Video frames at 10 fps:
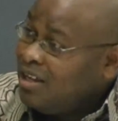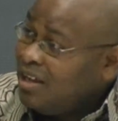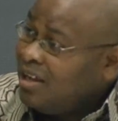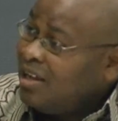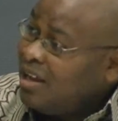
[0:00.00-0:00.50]

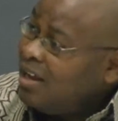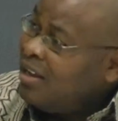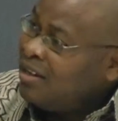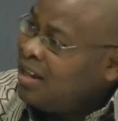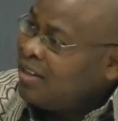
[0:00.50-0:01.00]

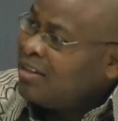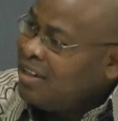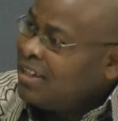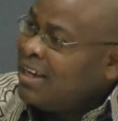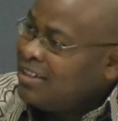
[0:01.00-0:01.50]
I think
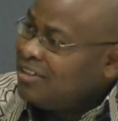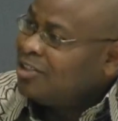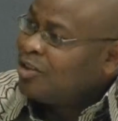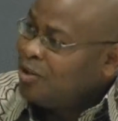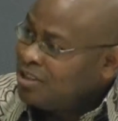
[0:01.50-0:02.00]
later in the
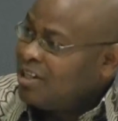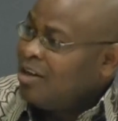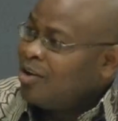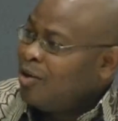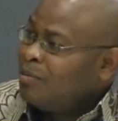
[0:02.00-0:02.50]
discussion
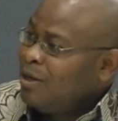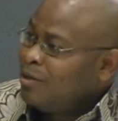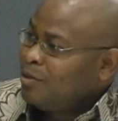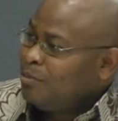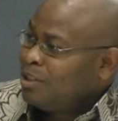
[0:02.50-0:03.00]
I'll come down to